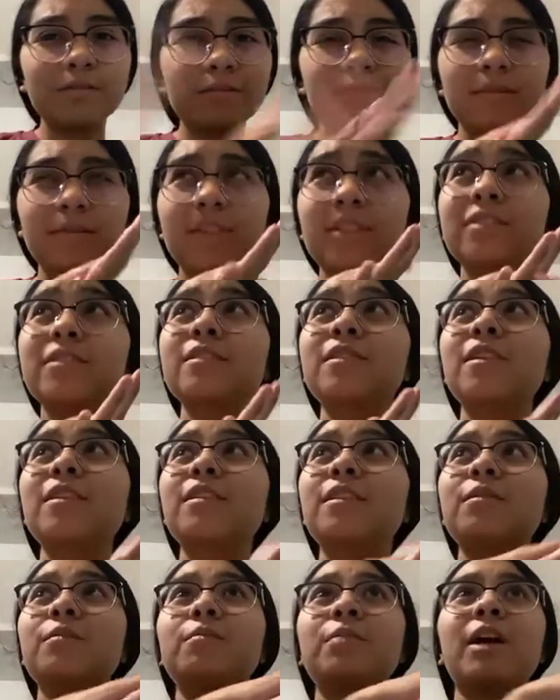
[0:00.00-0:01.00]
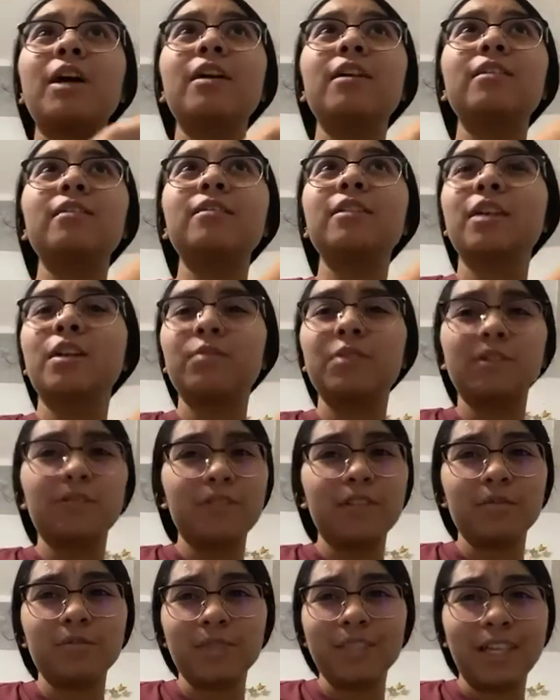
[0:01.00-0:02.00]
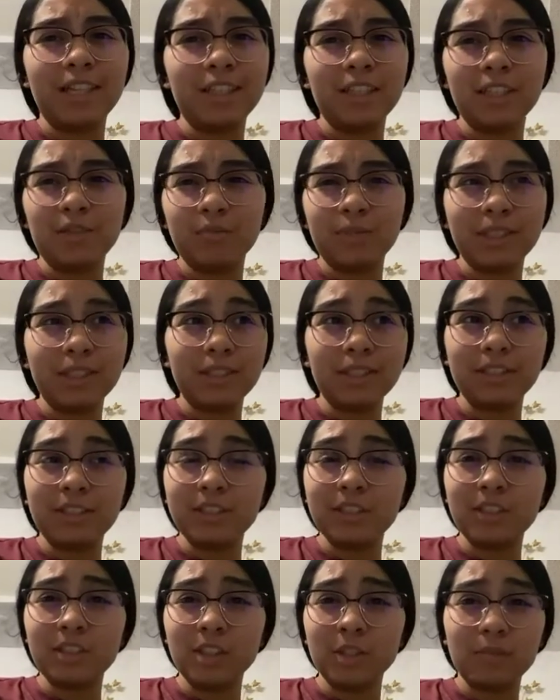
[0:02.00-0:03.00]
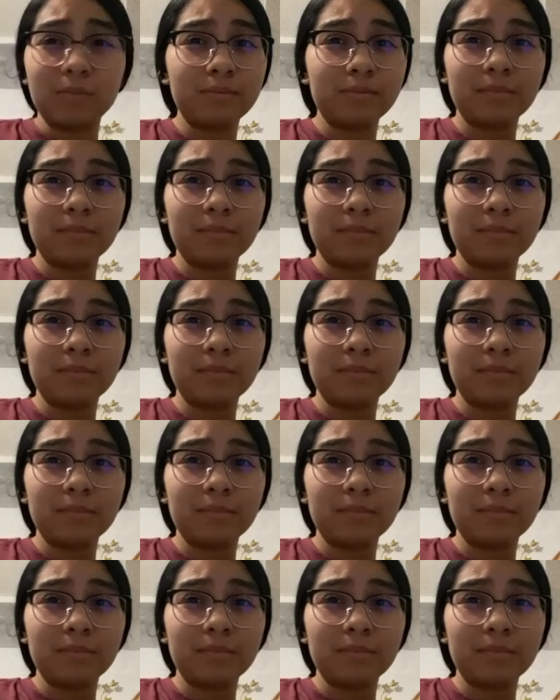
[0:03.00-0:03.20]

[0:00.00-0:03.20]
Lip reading: there's nothing bad coming from signing a petition.